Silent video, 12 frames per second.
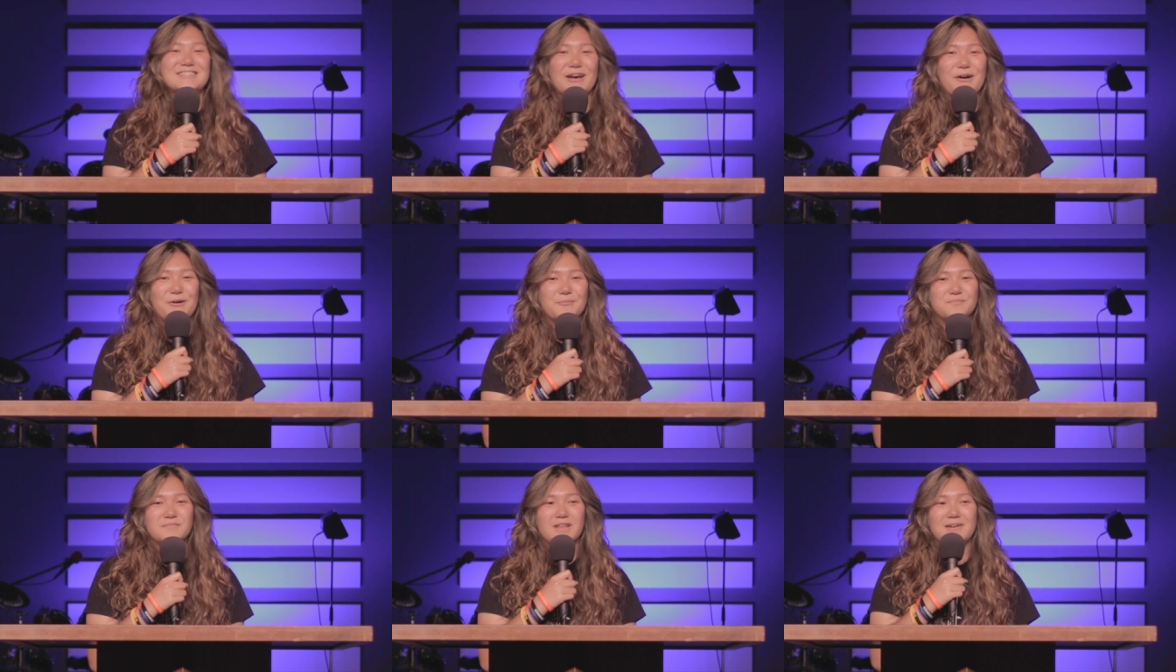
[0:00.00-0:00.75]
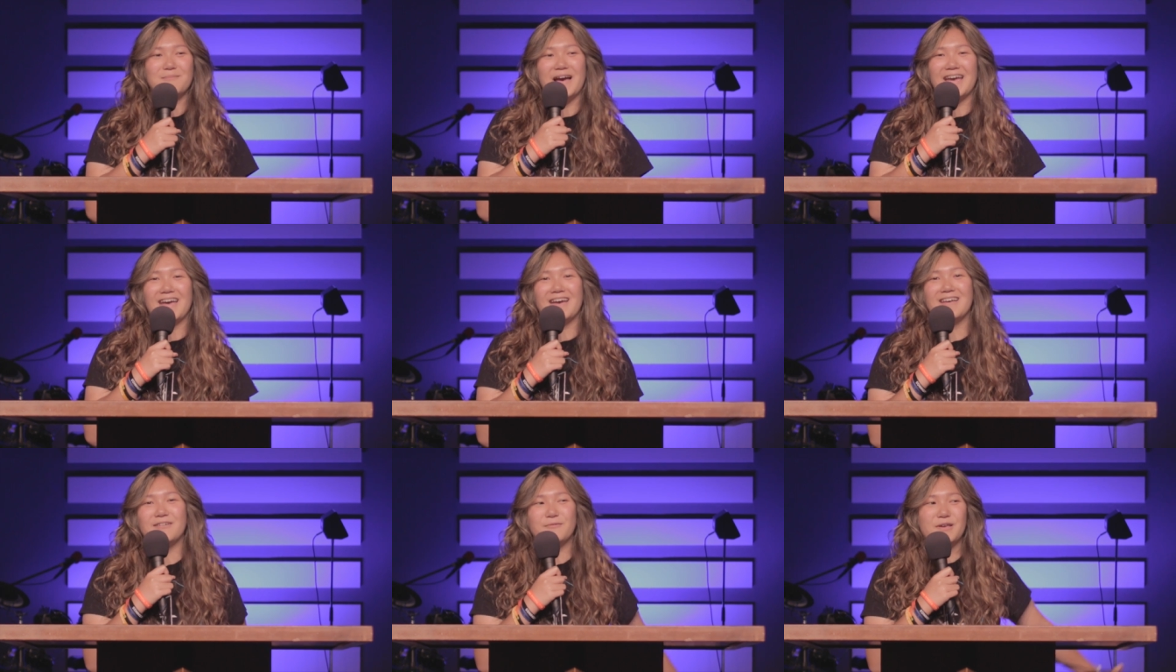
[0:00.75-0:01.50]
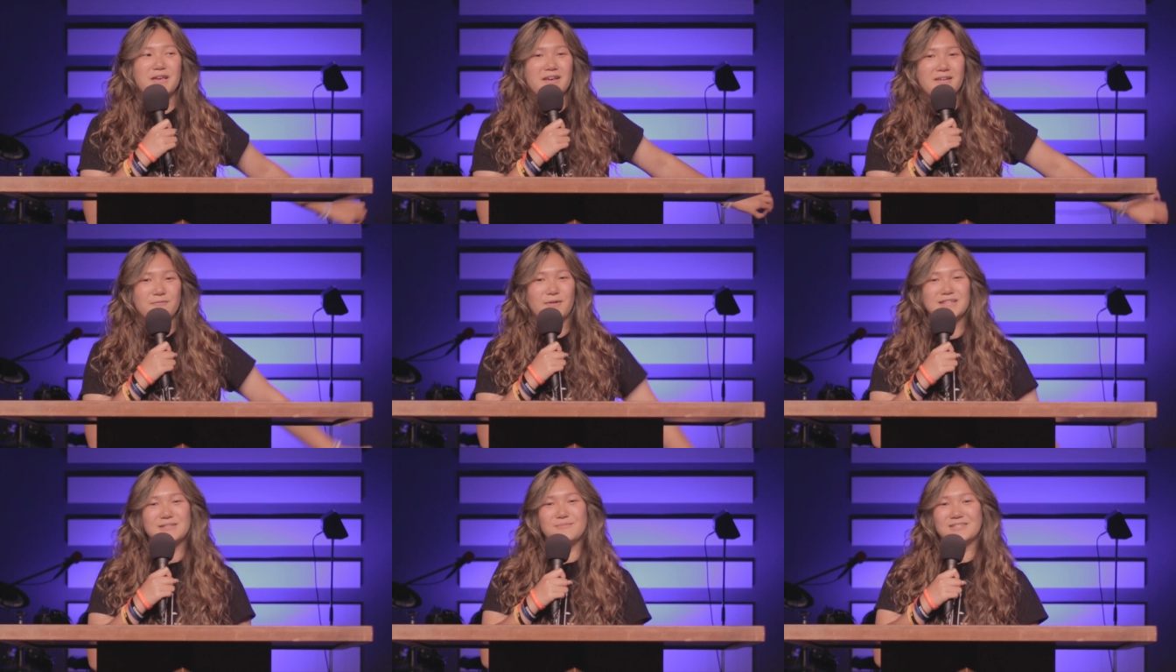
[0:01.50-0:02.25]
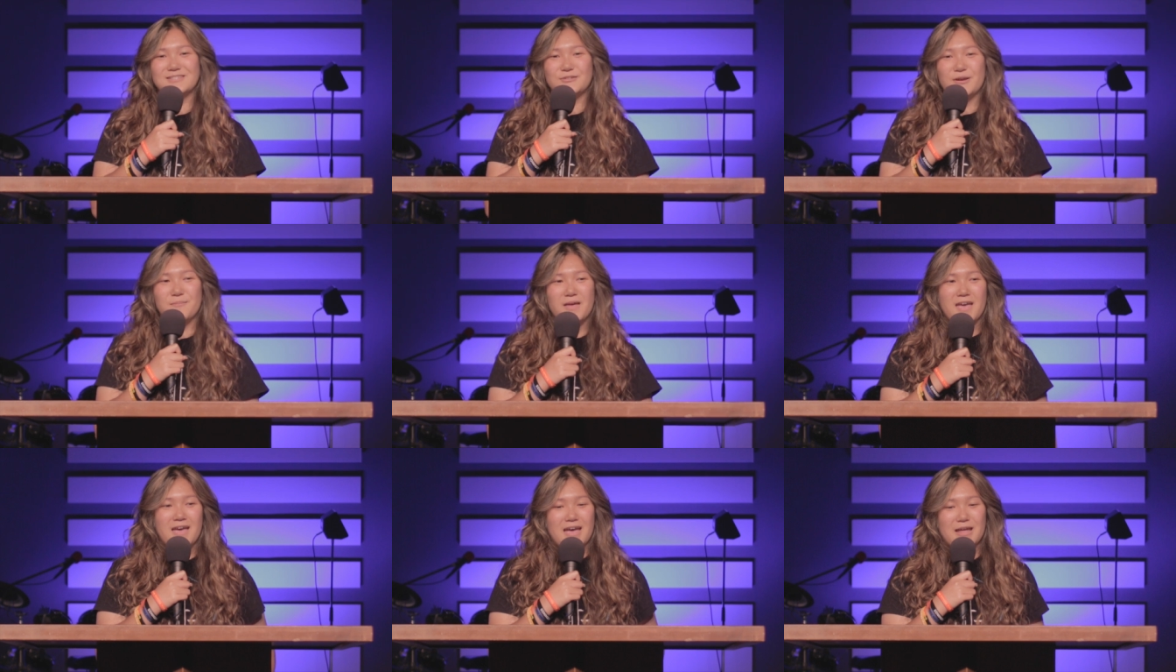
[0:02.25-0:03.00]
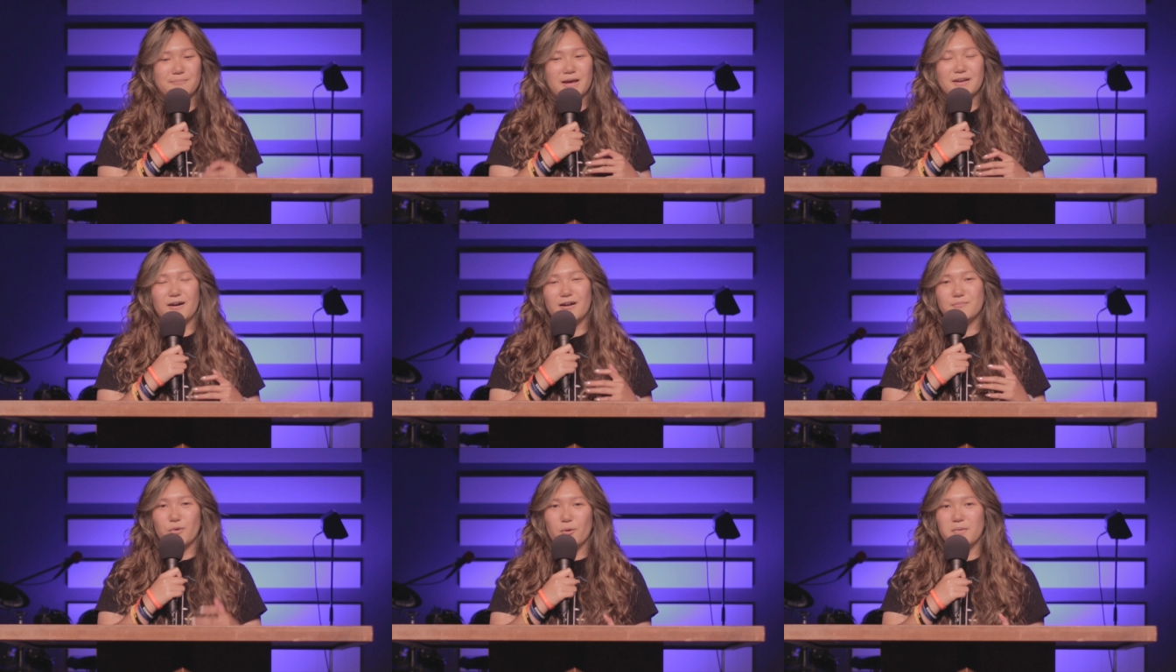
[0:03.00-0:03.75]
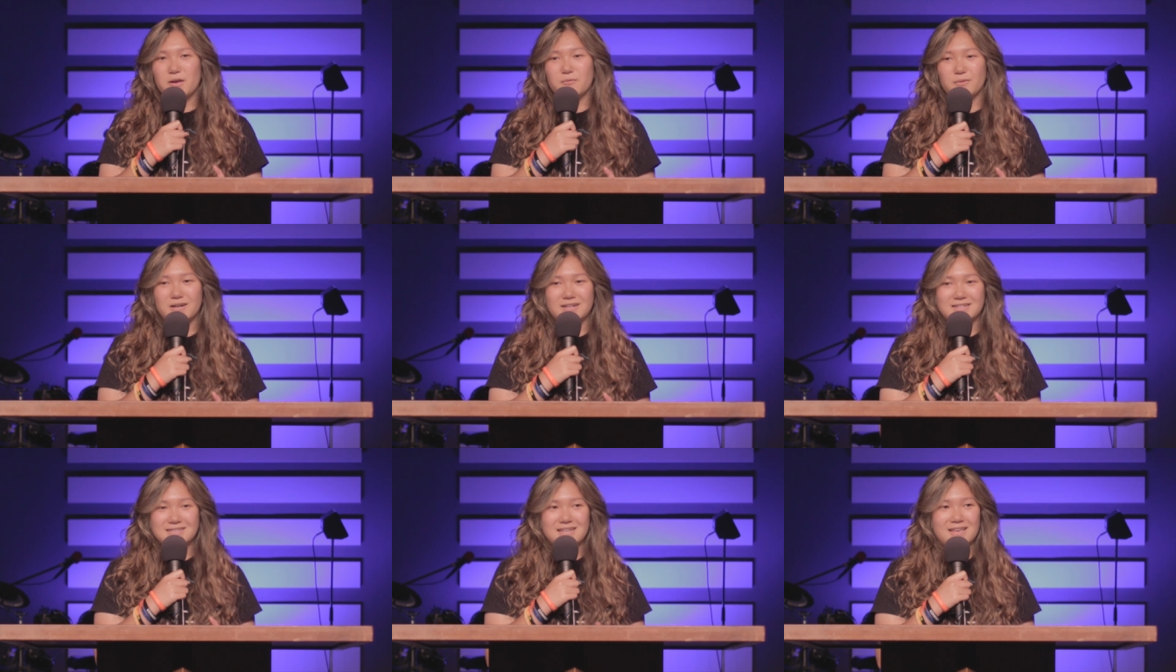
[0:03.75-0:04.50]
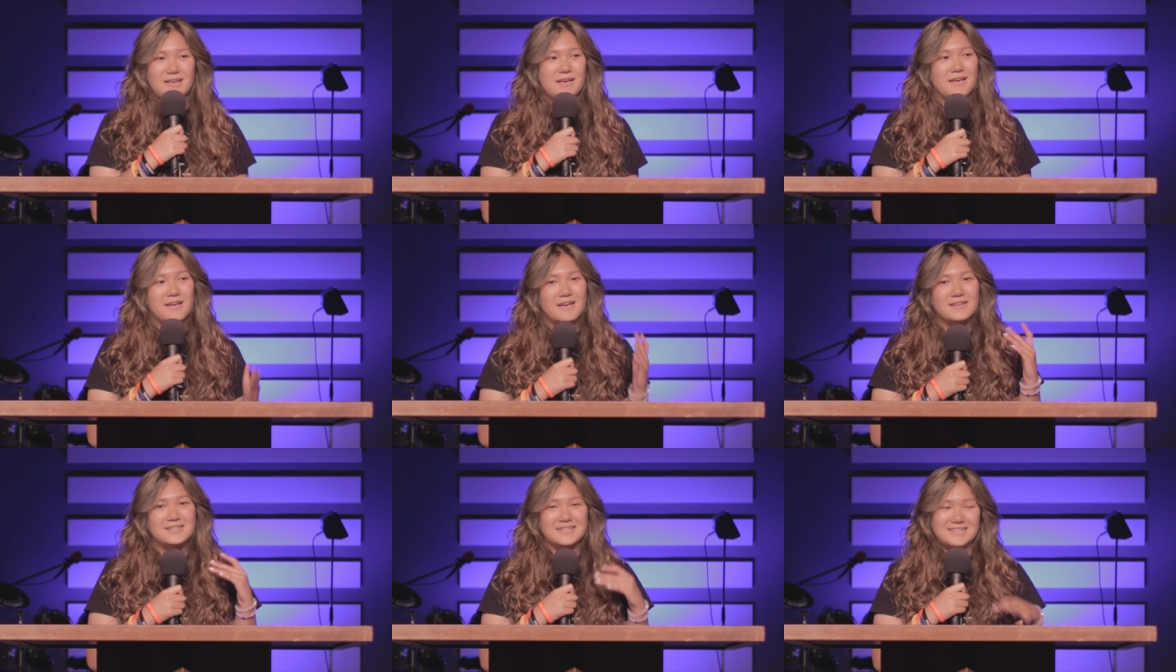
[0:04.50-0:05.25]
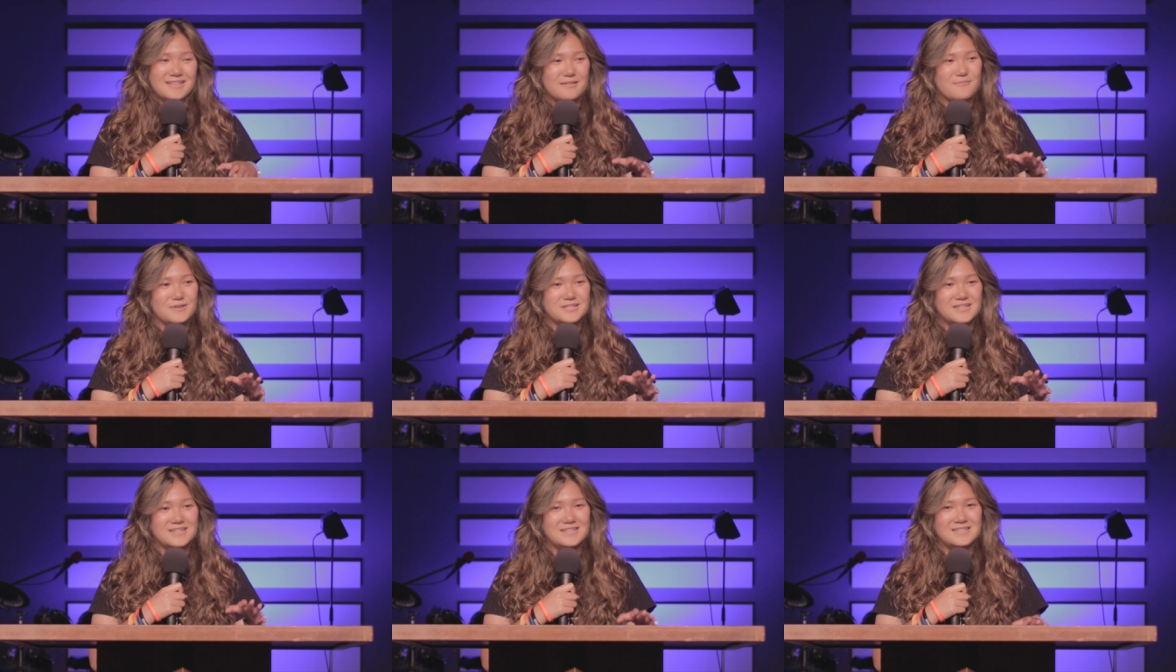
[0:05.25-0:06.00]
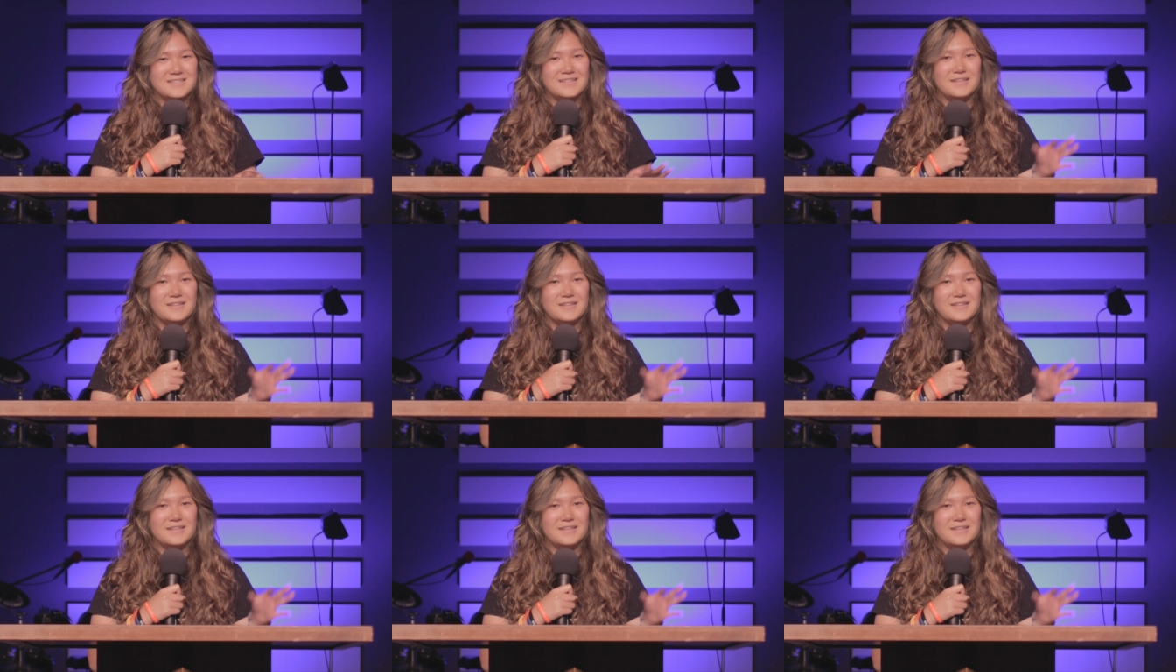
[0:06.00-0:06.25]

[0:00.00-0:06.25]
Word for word: so my we went to mission trip, and my God moment was 16th of missions.